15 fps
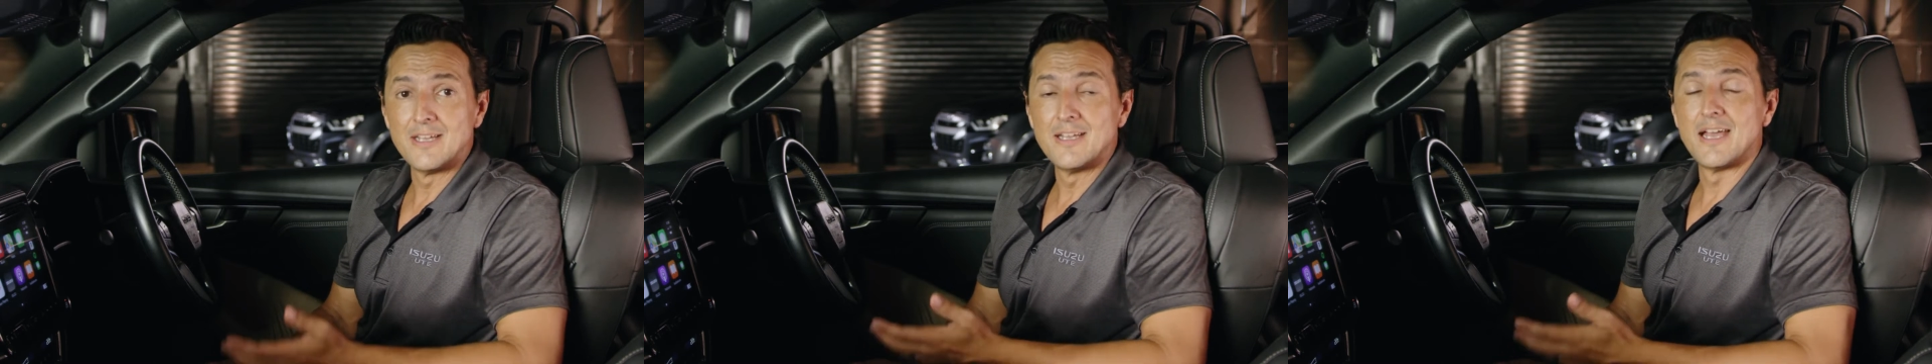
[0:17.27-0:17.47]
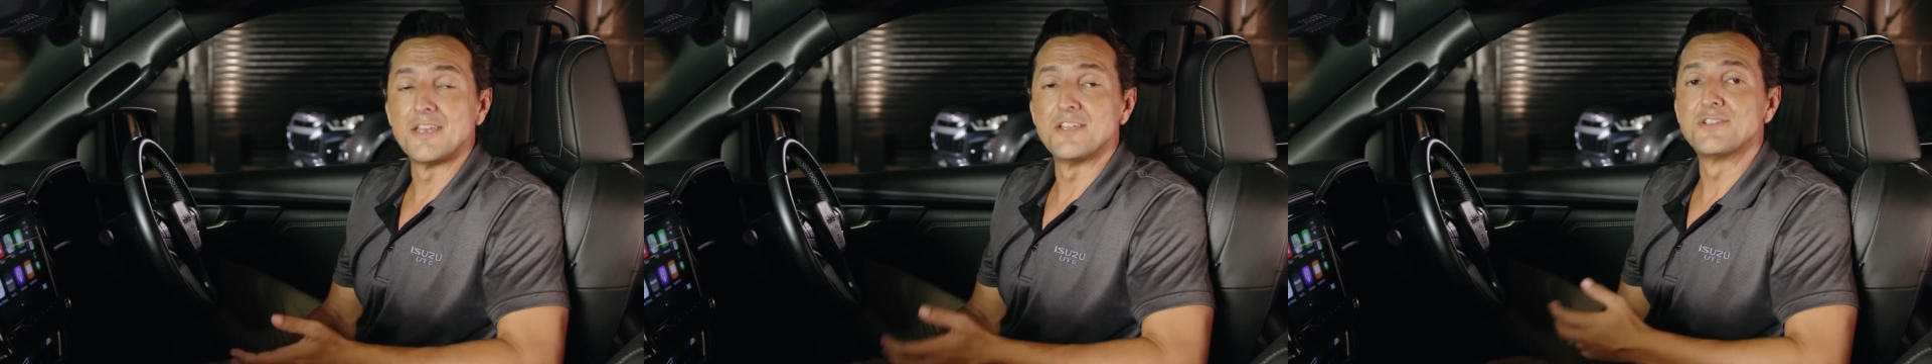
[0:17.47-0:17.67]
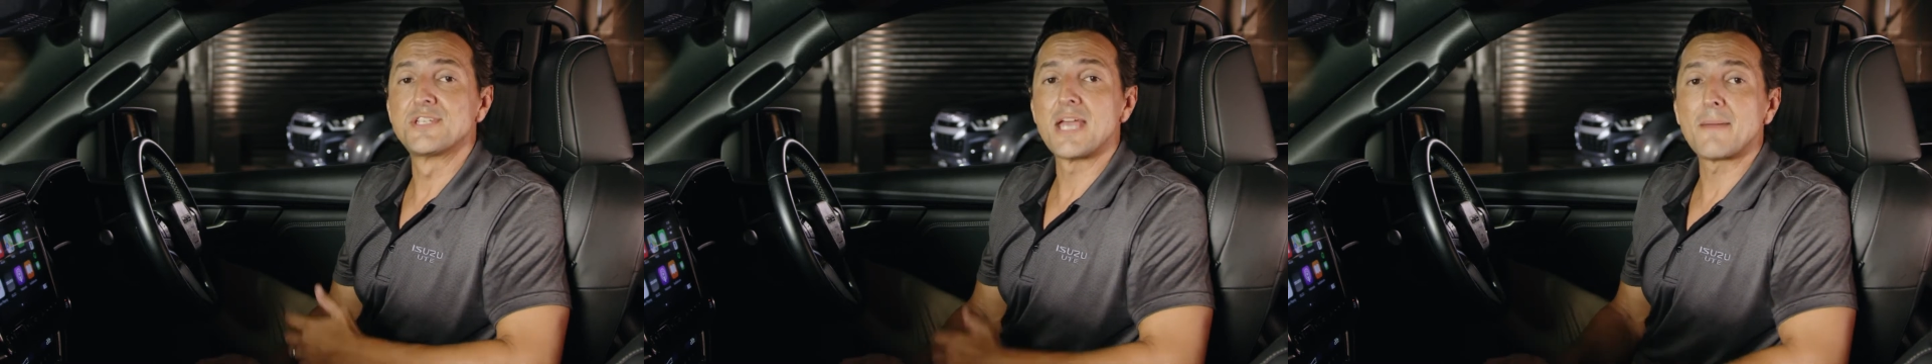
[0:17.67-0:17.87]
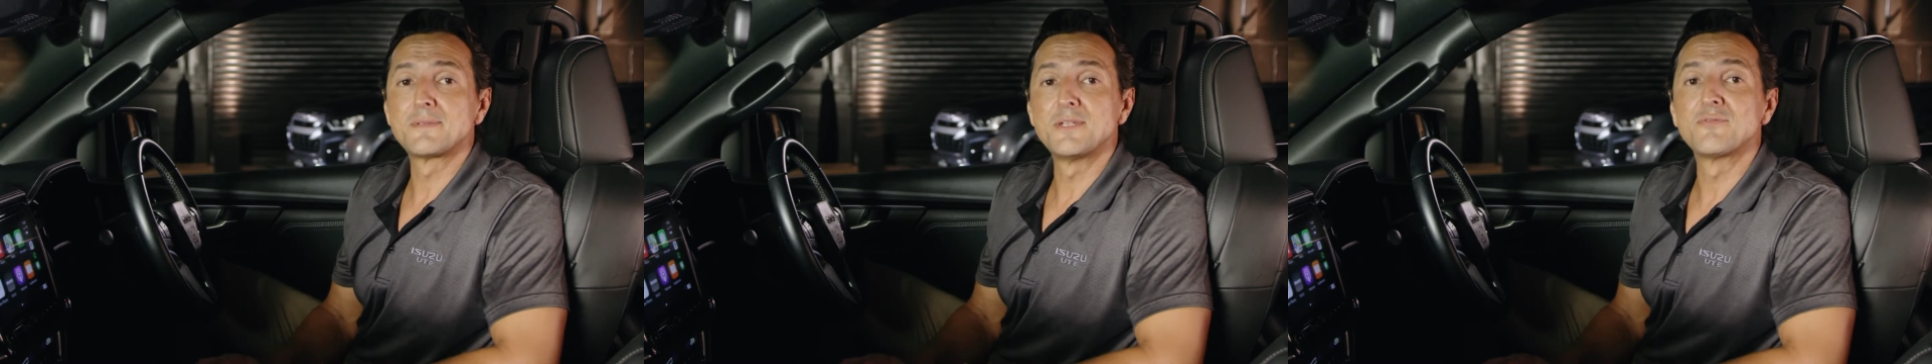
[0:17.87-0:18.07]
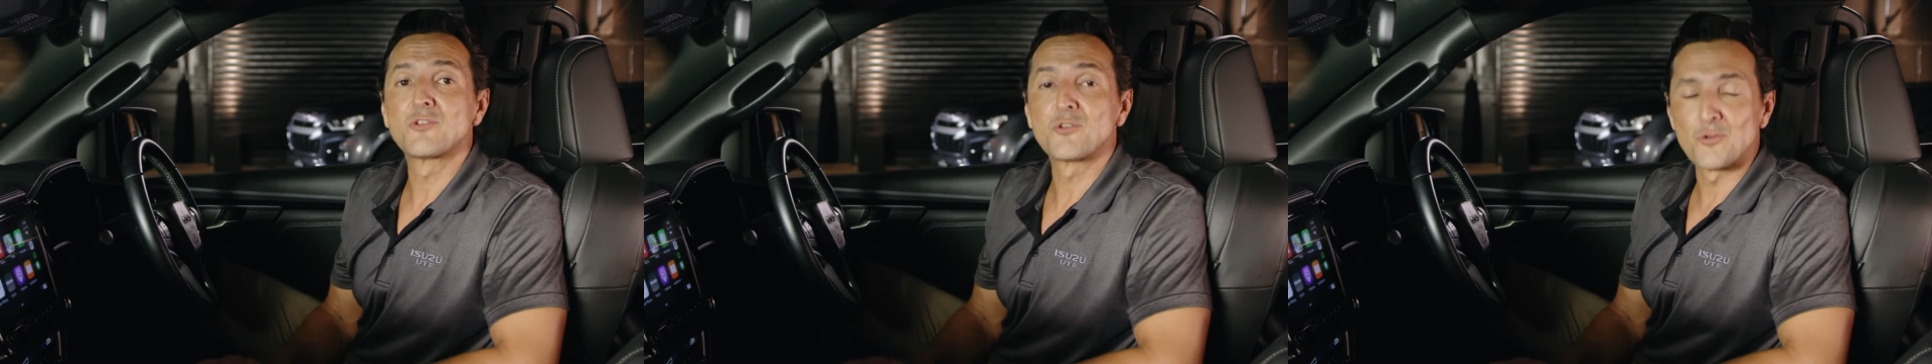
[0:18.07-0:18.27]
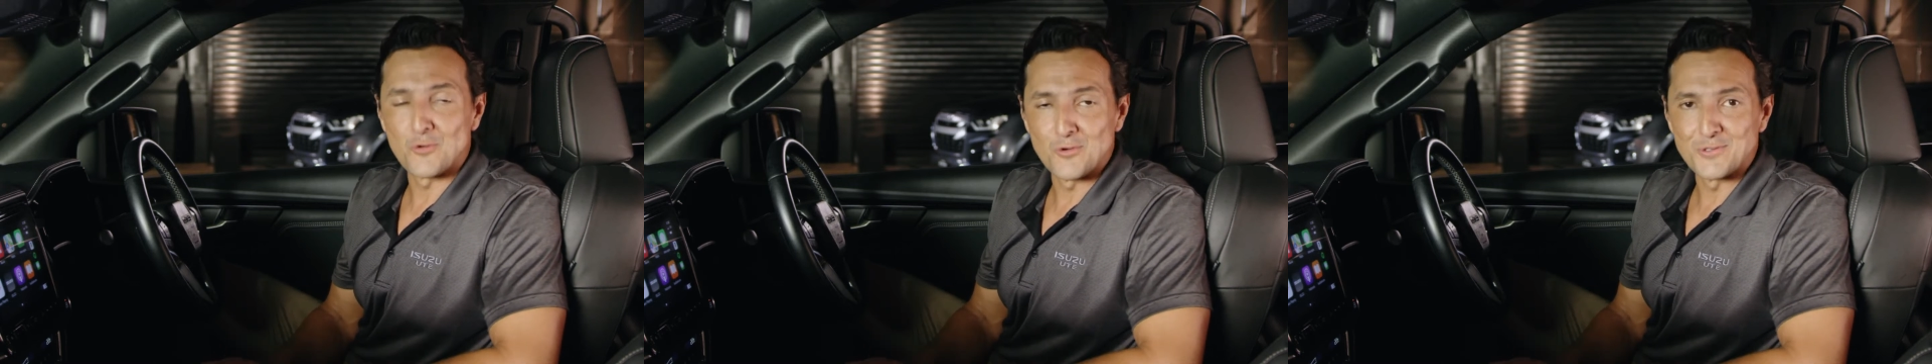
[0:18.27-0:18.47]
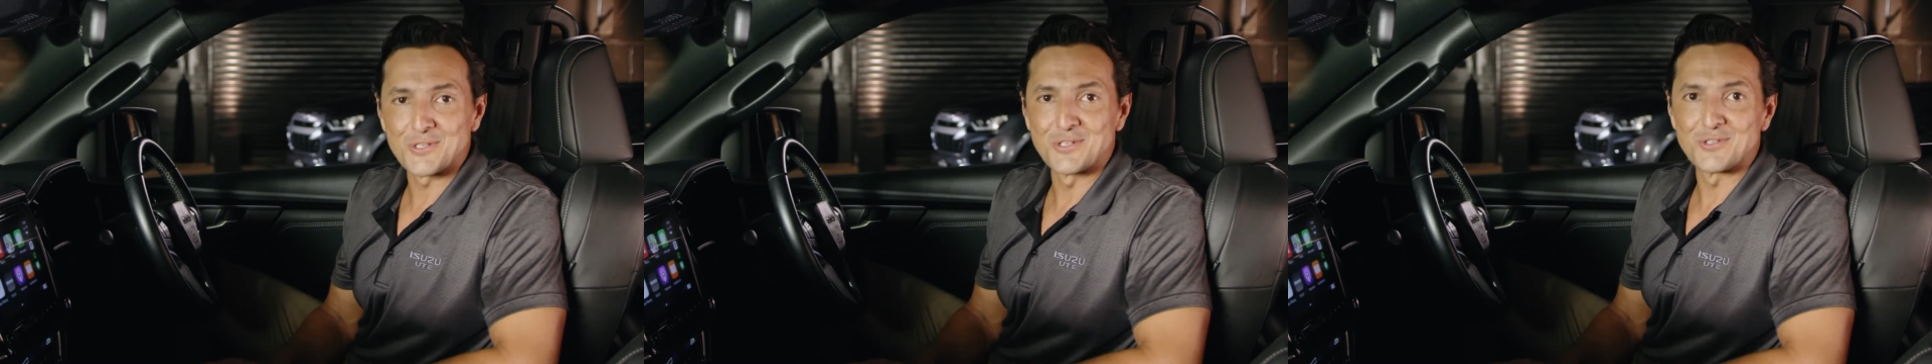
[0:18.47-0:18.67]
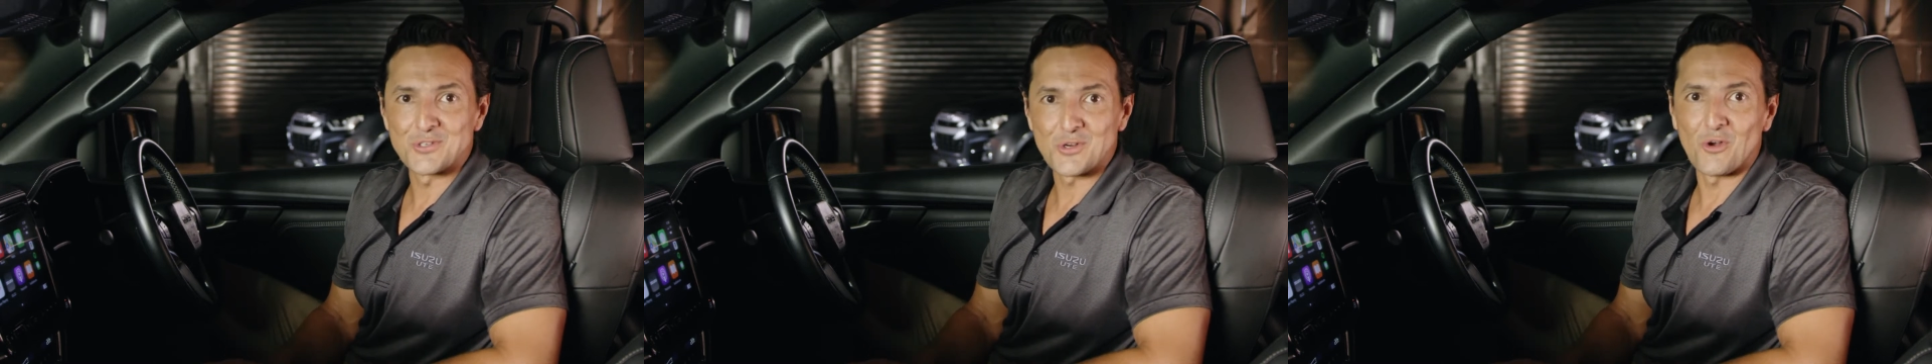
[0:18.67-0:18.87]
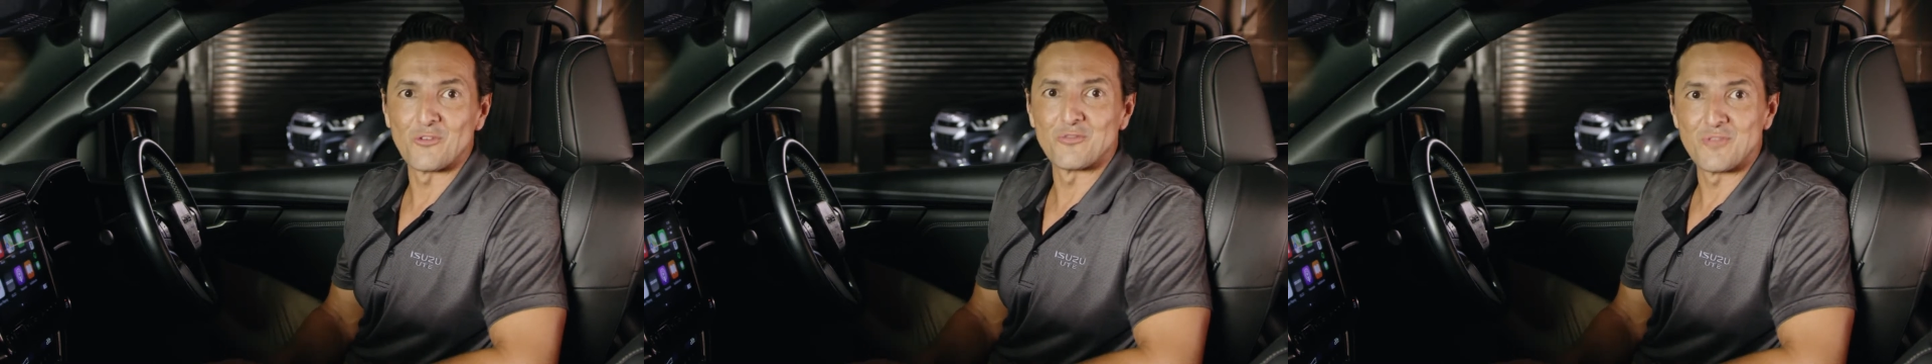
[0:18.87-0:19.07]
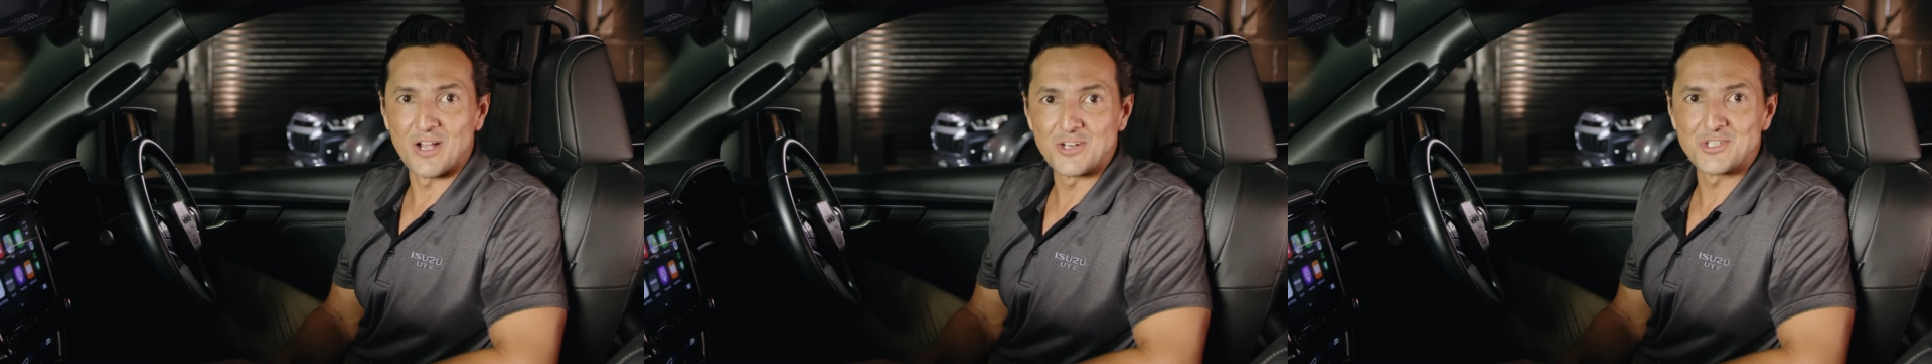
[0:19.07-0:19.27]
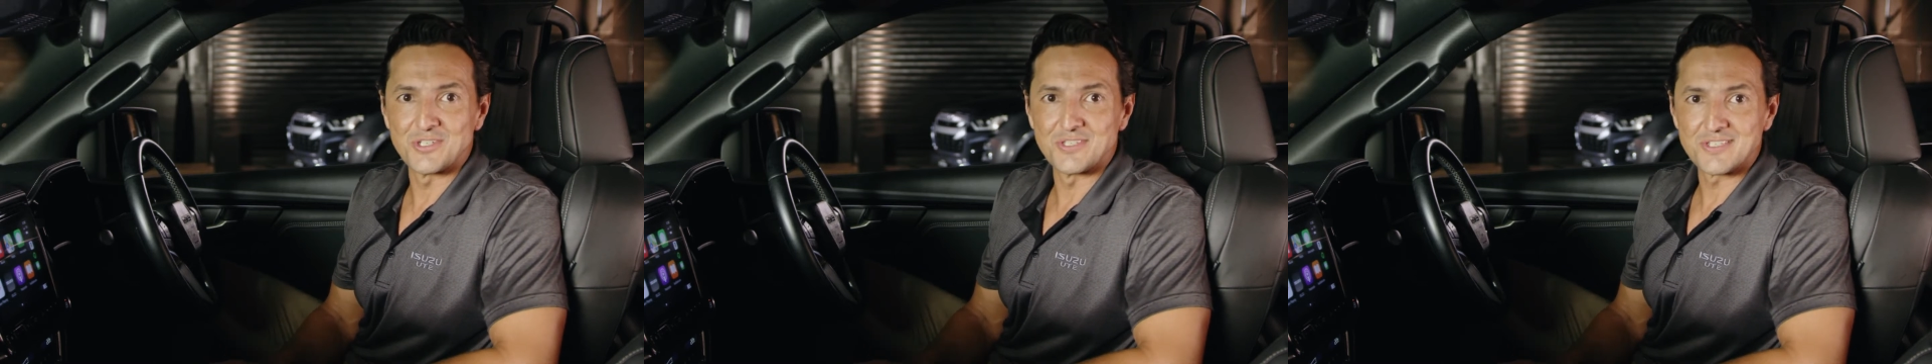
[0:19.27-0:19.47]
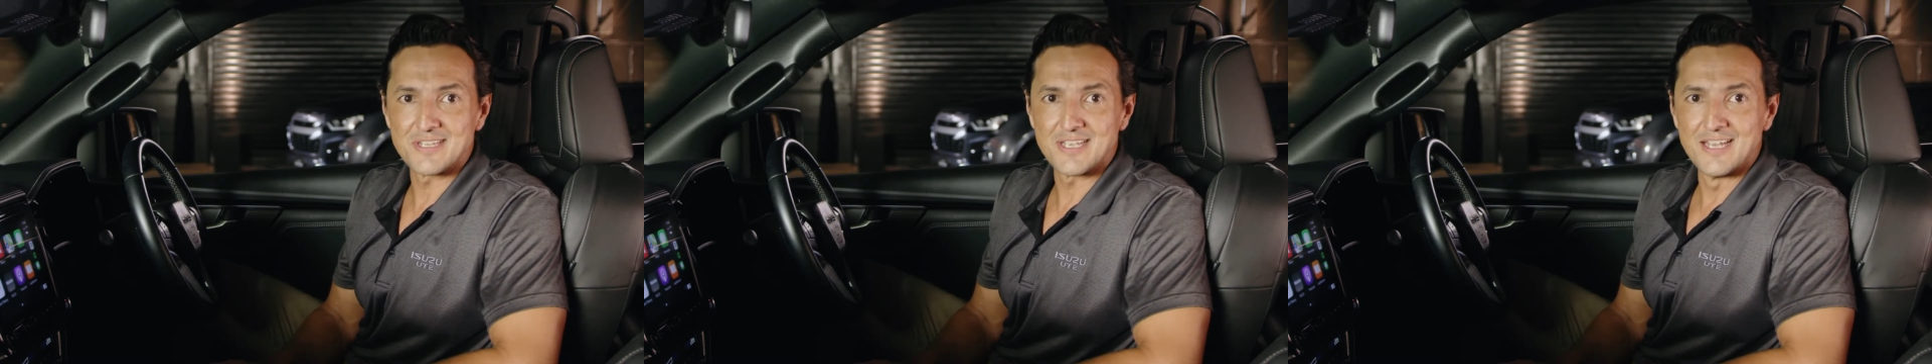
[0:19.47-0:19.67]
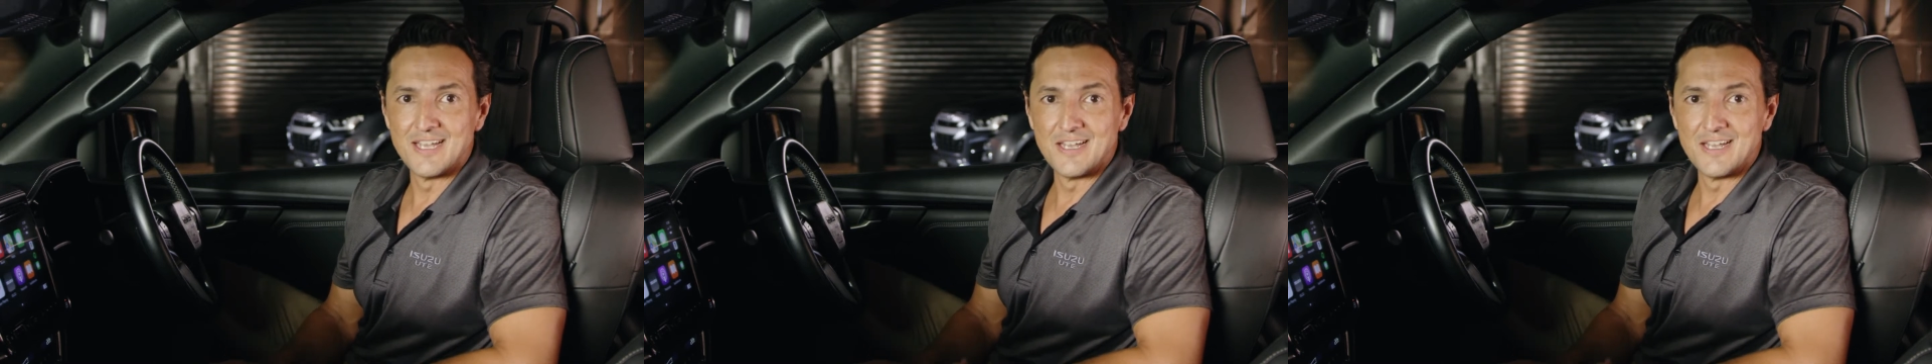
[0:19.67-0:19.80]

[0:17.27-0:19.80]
and adaptive cruise control functions.